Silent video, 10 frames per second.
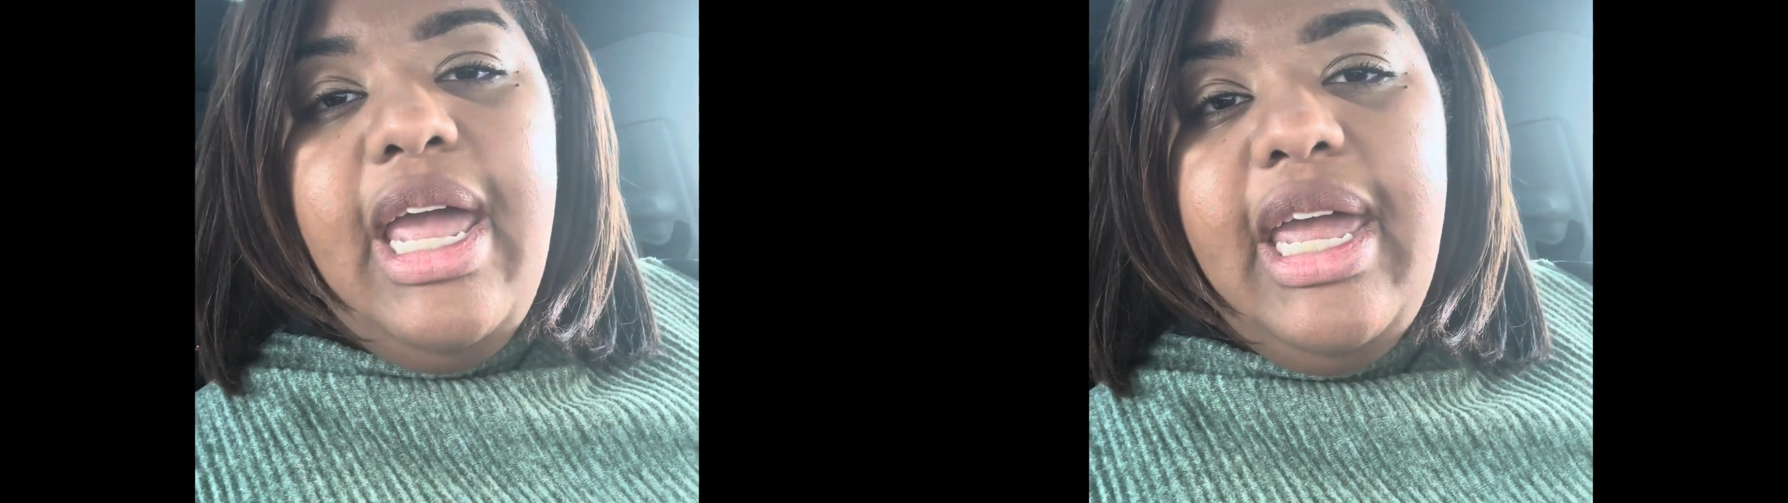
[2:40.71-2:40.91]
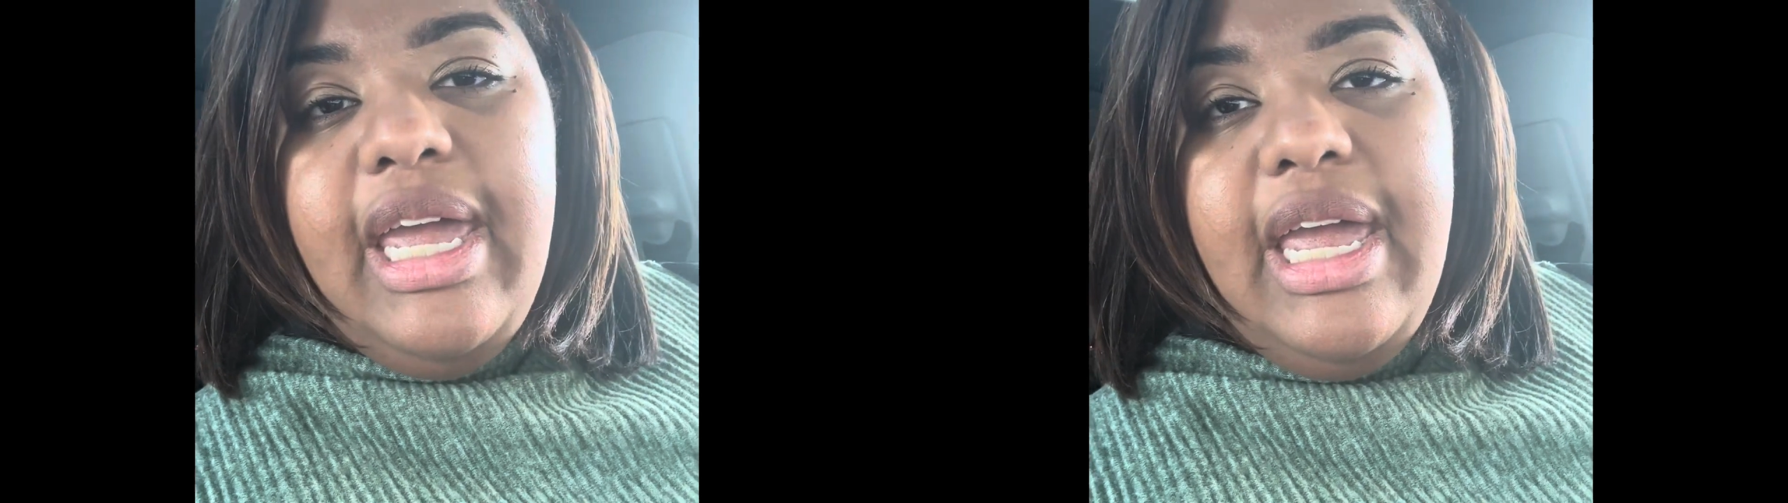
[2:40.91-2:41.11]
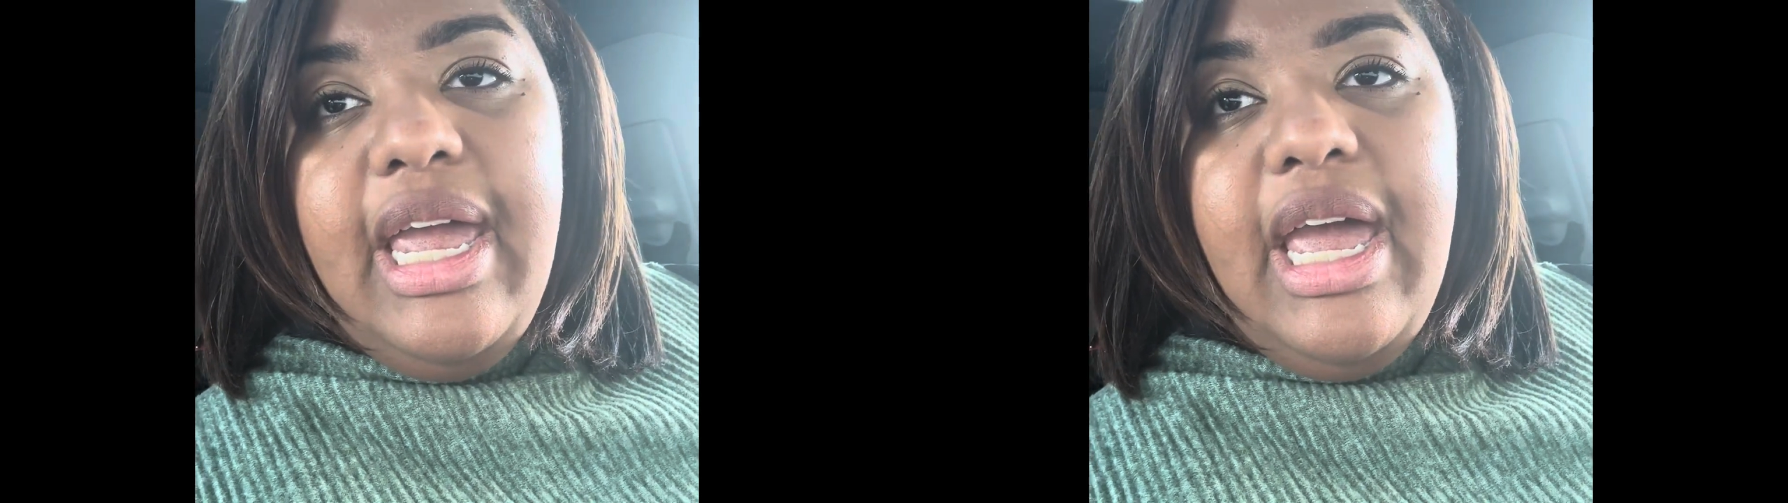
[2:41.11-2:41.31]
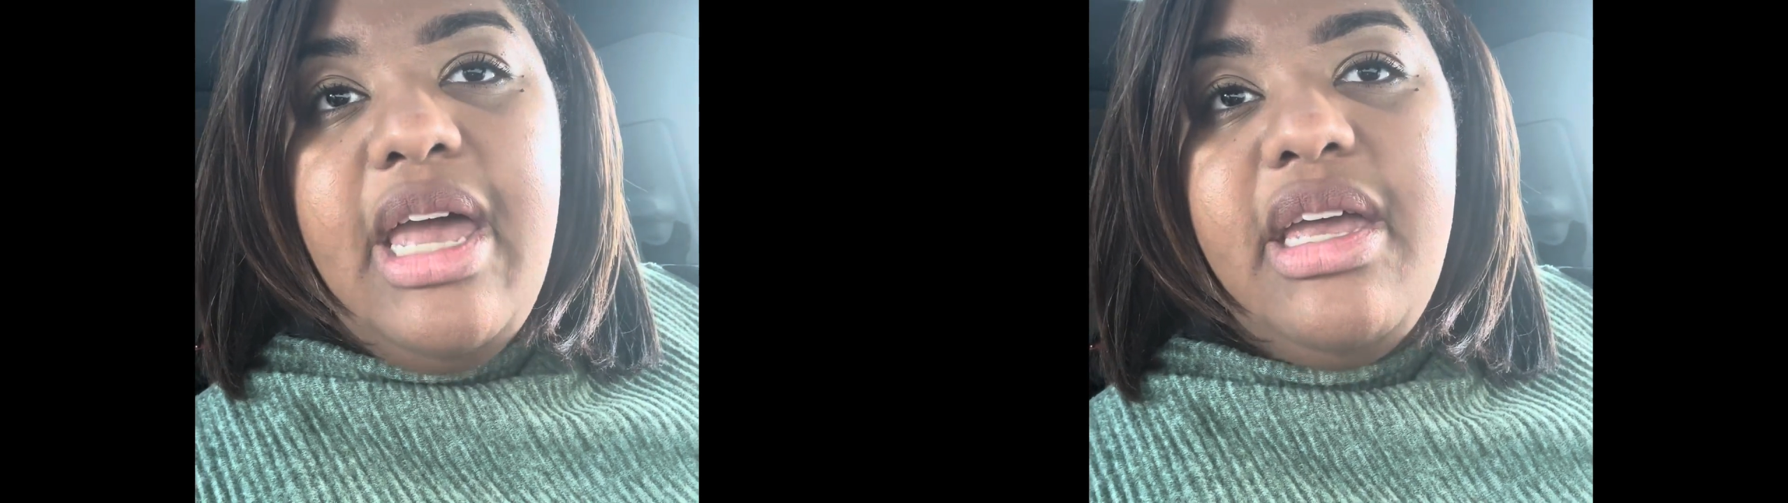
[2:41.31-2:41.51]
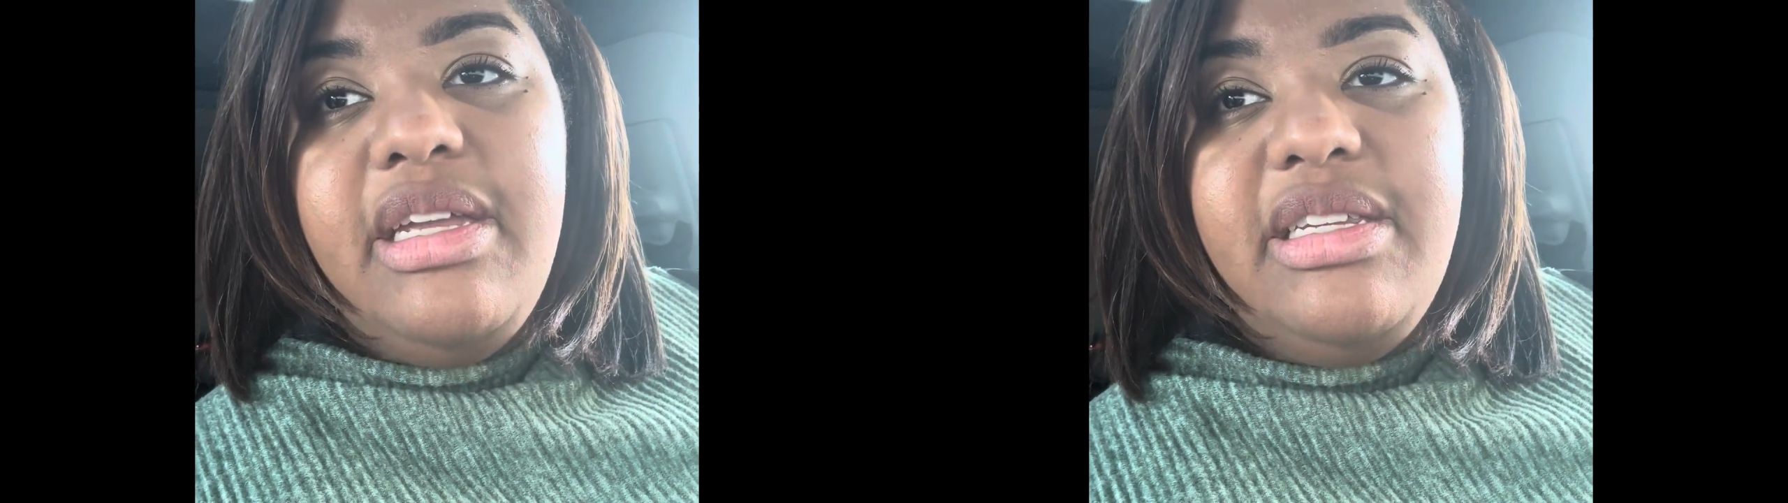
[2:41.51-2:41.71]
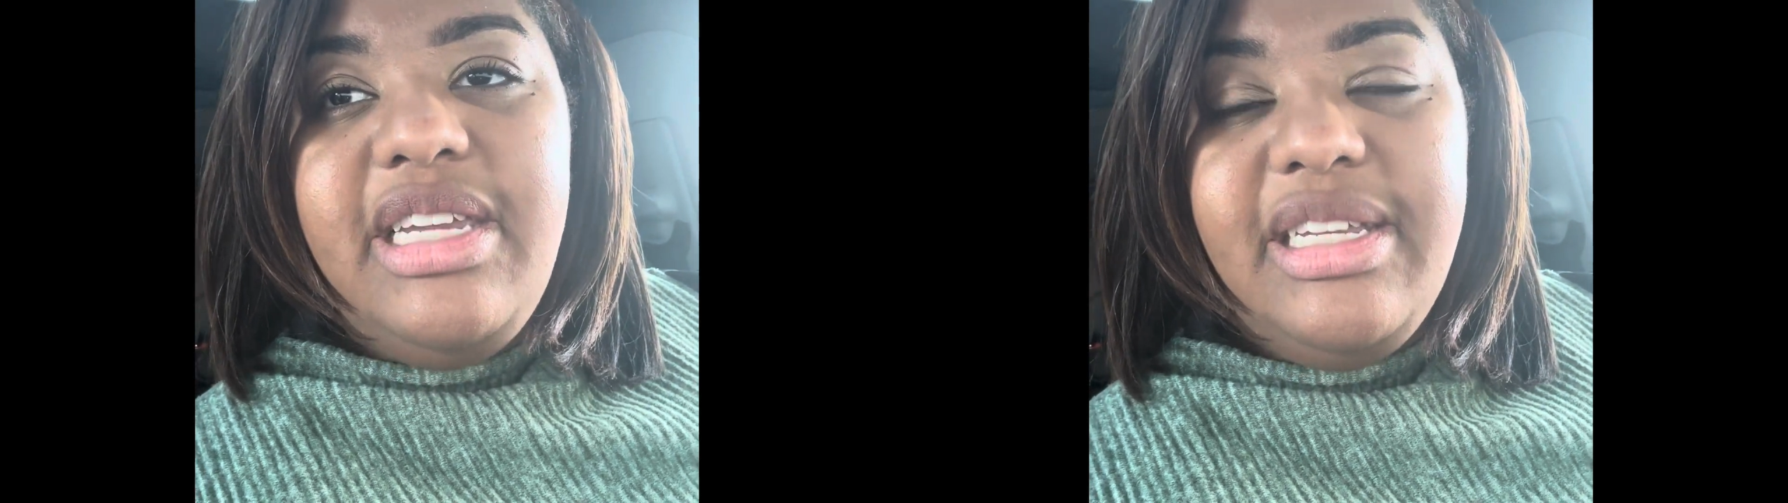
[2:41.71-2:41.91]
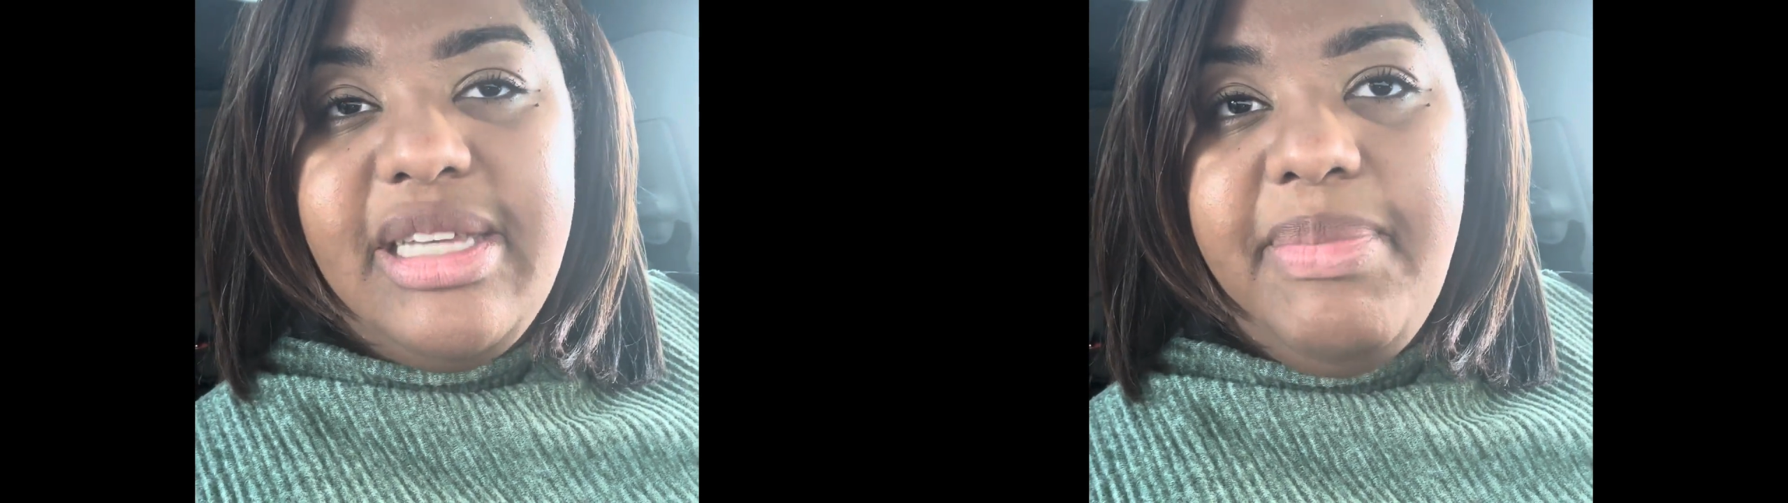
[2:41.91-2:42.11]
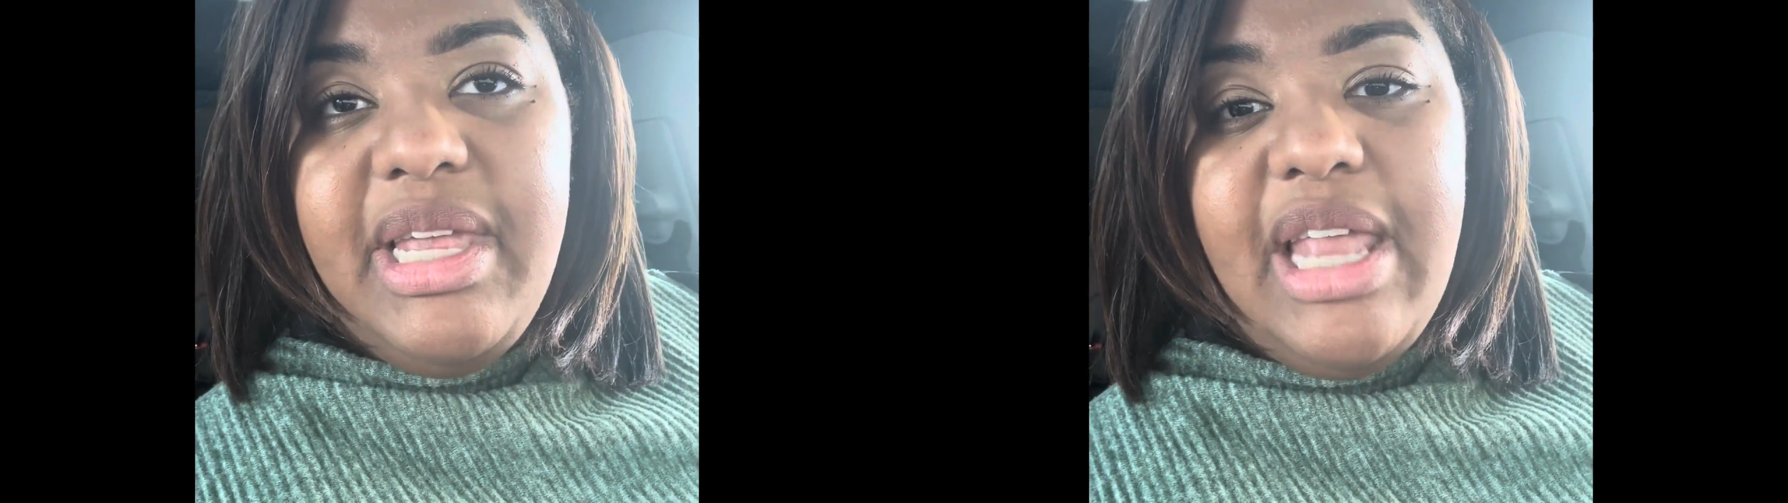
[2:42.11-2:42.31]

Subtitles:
he did something